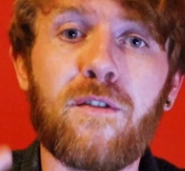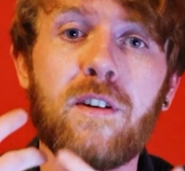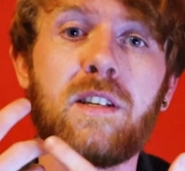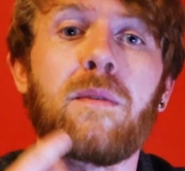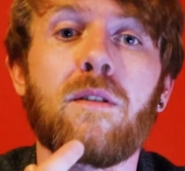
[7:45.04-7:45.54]
for
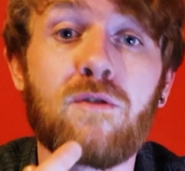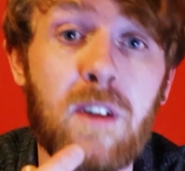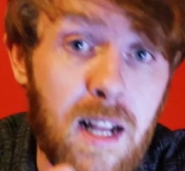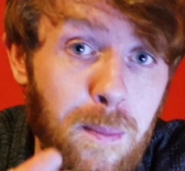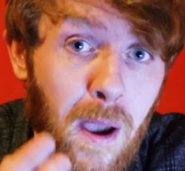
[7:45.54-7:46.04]
some of those
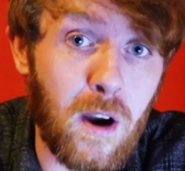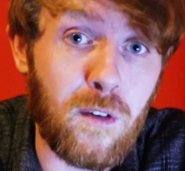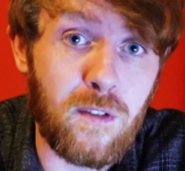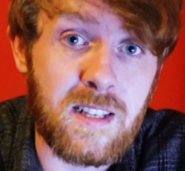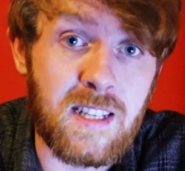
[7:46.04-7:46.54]
really
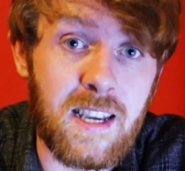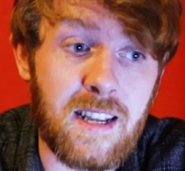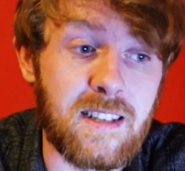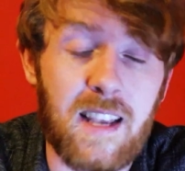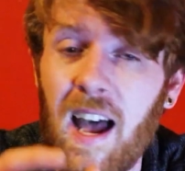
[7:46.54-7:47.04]
powerful
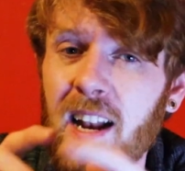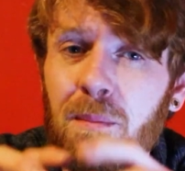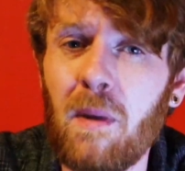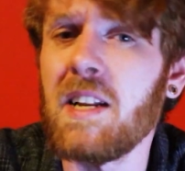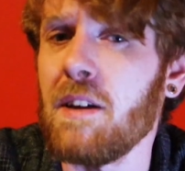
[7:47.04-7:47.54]
scenes, and
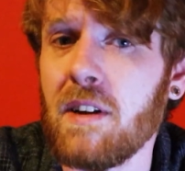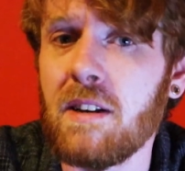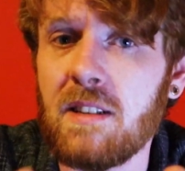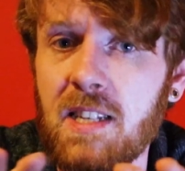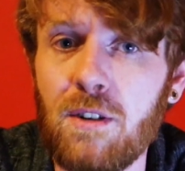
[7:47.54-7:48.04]
it might
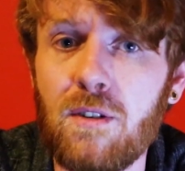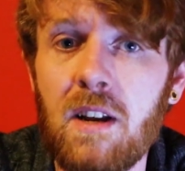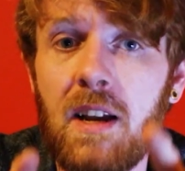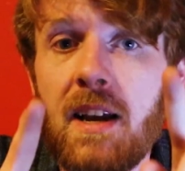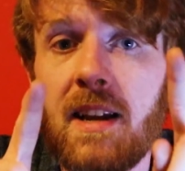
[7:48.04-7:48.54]
even suit
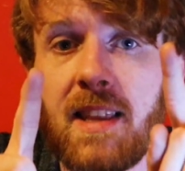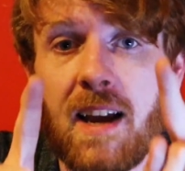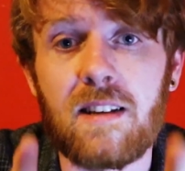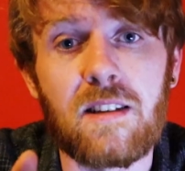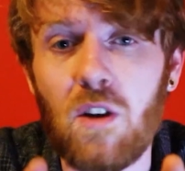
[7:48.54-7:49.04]

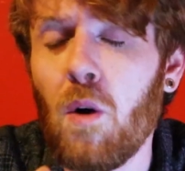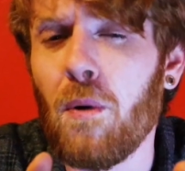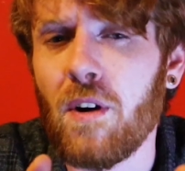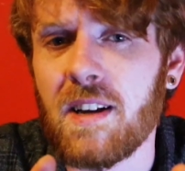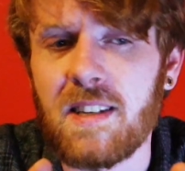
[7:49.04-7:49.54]
that
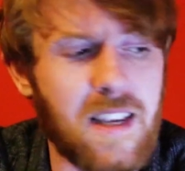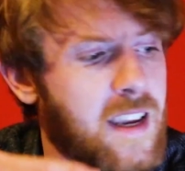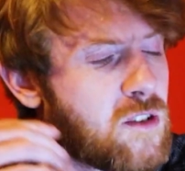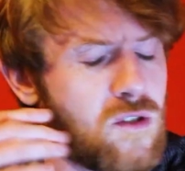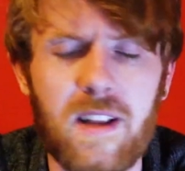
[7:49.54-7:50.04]
snowboarding
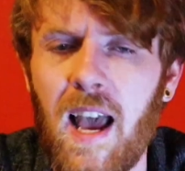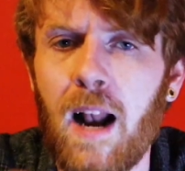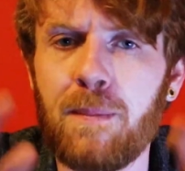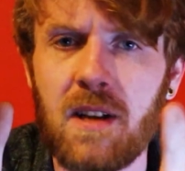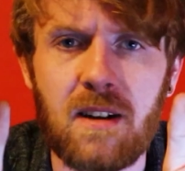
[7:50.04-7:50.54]
scene through the
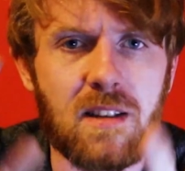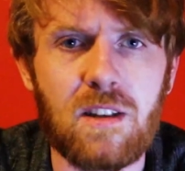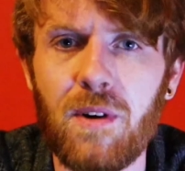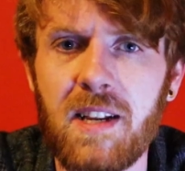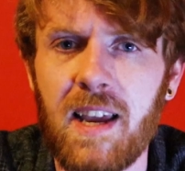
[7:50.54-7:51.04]
Alps on a
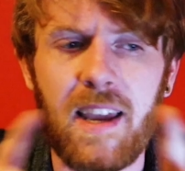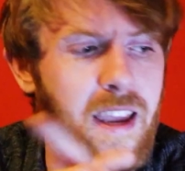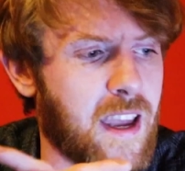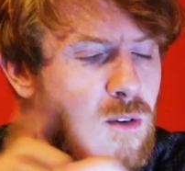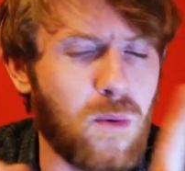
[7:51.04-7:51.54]
snowy day
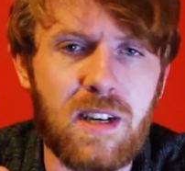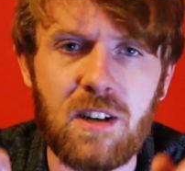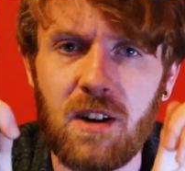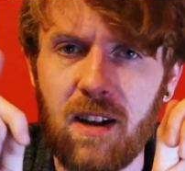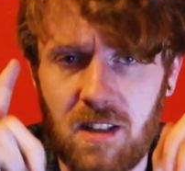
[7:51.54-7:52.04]
in
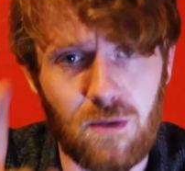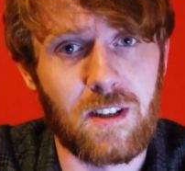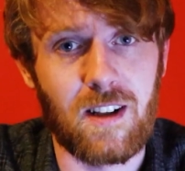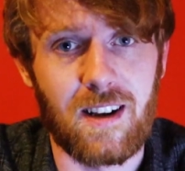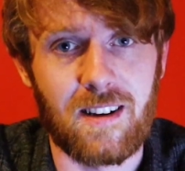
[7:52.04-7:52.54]
winter in
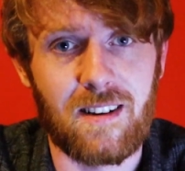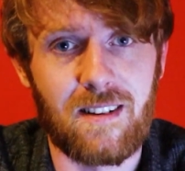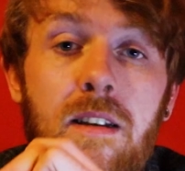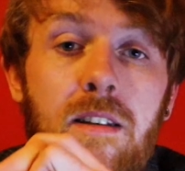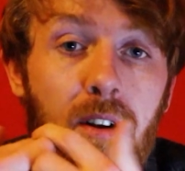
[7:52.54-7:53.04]
Switzerland.
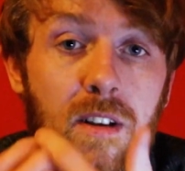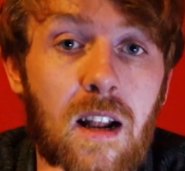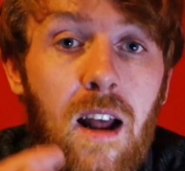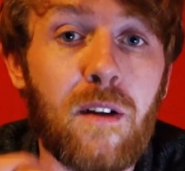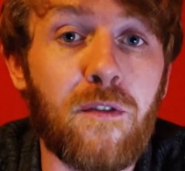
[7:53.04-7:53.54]
So there's
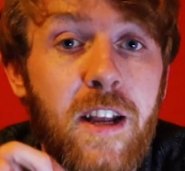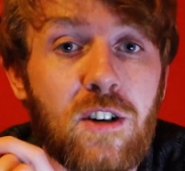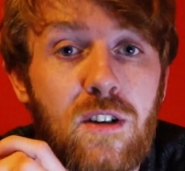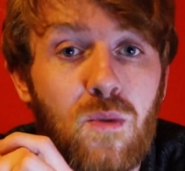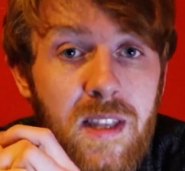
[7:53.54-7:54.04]
a lot of
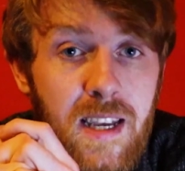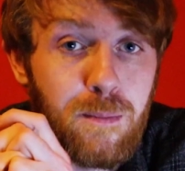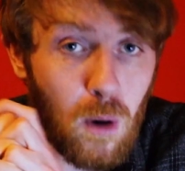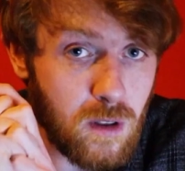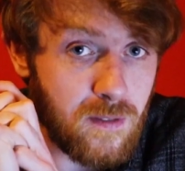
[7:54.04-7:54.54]
features
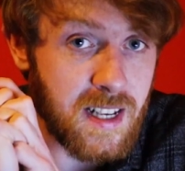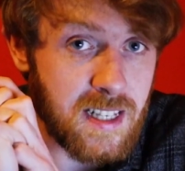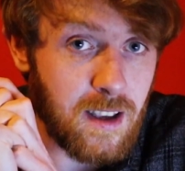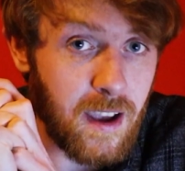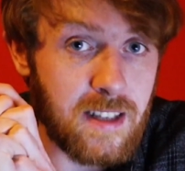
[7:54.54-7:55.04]
within both of
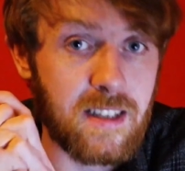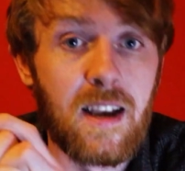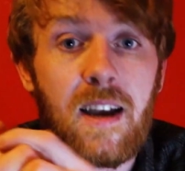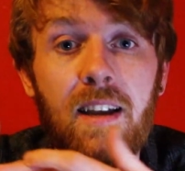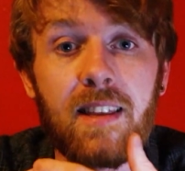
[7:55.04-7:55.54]
these sites
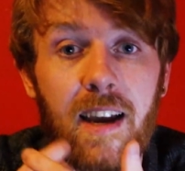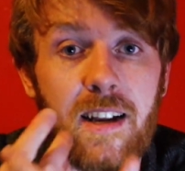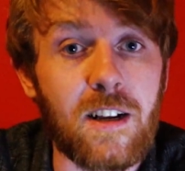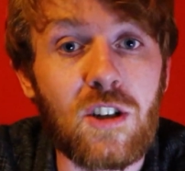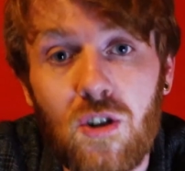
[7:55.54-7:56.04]
that
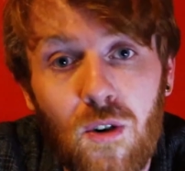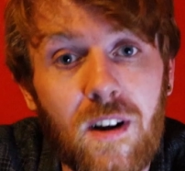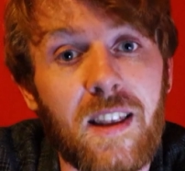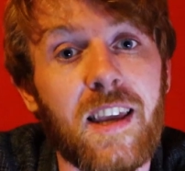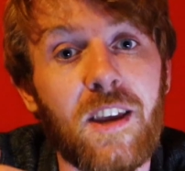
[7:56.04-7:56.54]
can
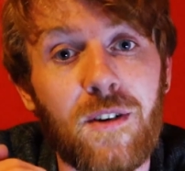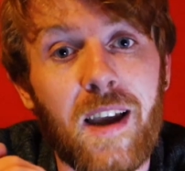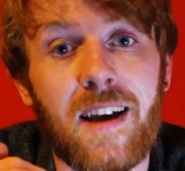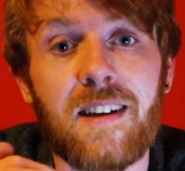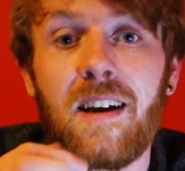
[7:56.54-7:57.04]
ensure that you
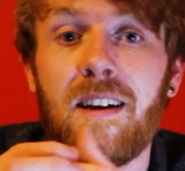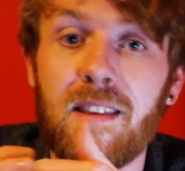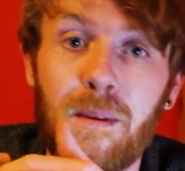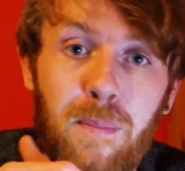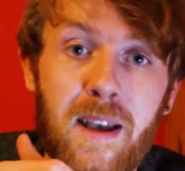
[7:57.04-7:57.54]
get
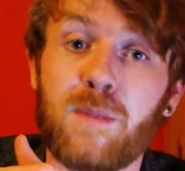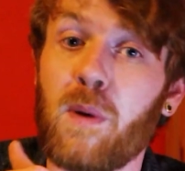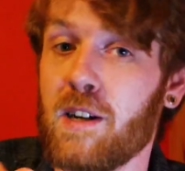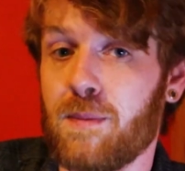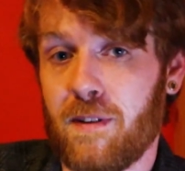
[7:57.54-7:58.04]
the best
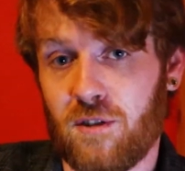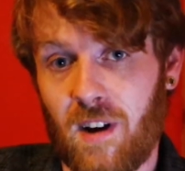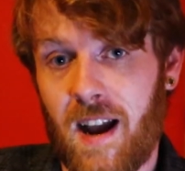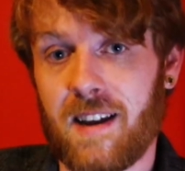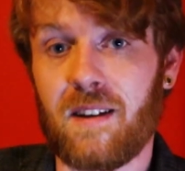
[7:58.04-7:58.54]
possible
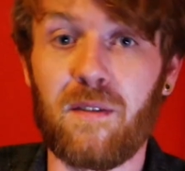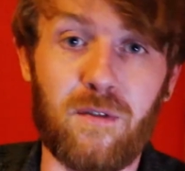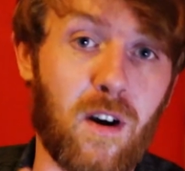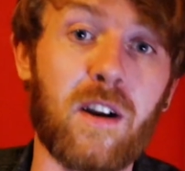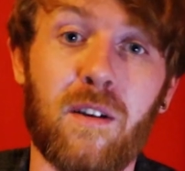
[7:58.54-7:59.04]
track
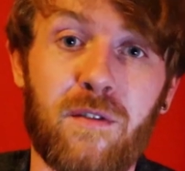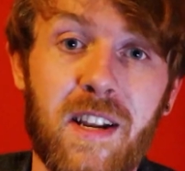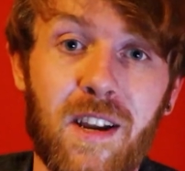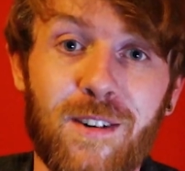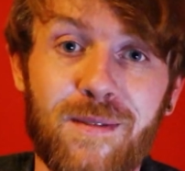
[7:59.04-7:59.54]
for your
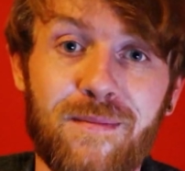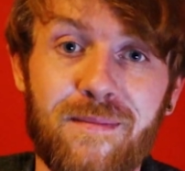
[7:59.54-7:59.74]
video.